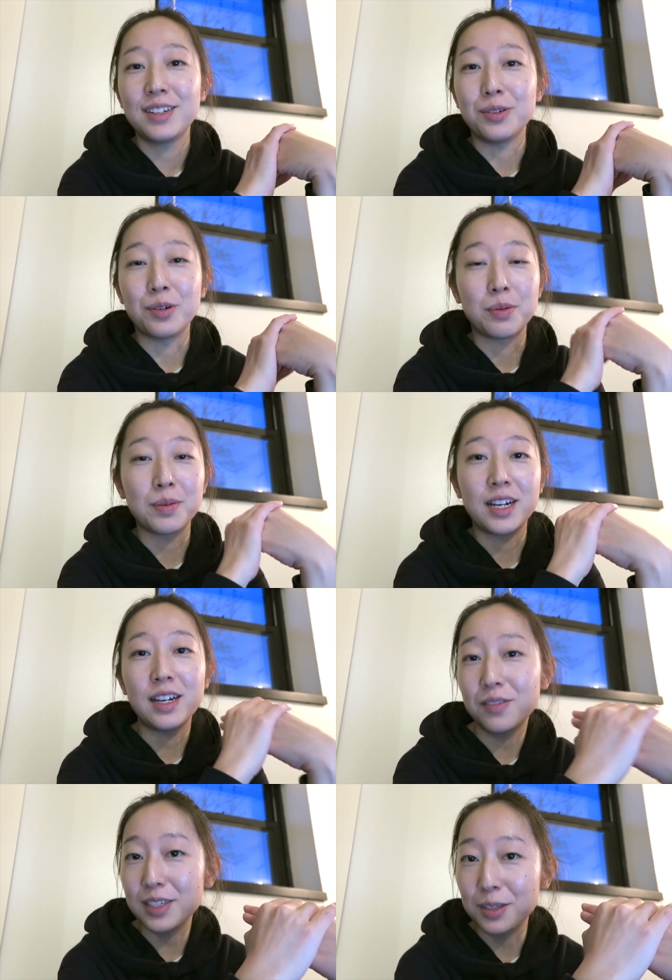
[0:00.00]
you know, reply
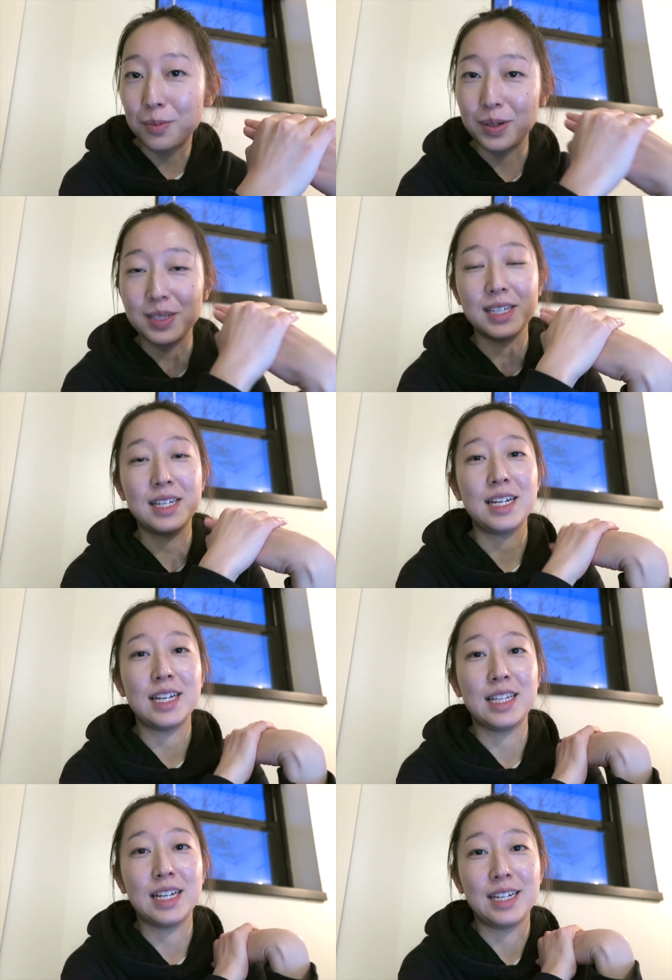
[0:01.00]
every single person
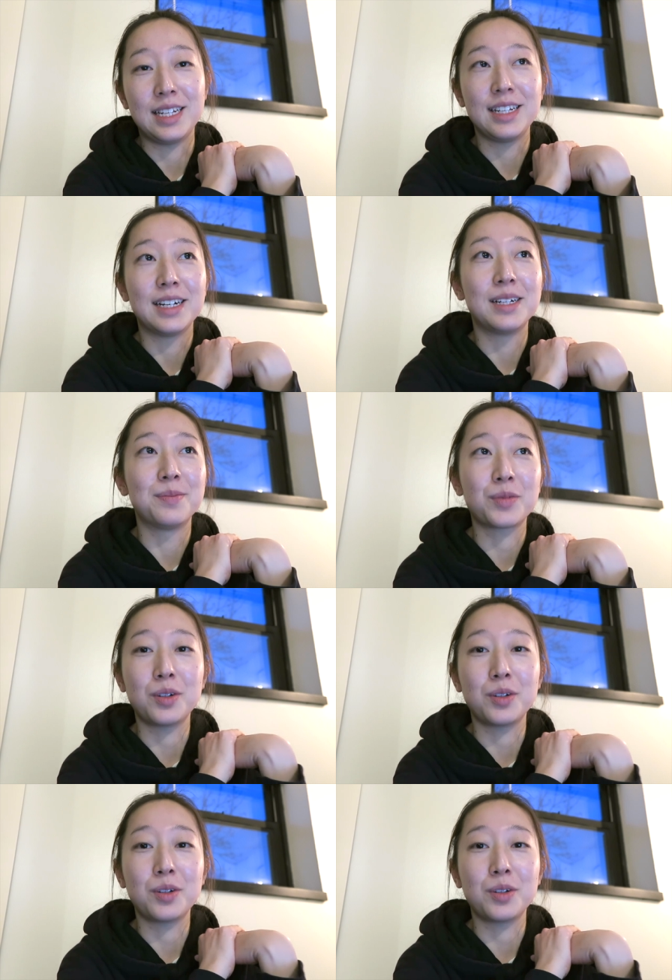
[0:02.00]
and then uh,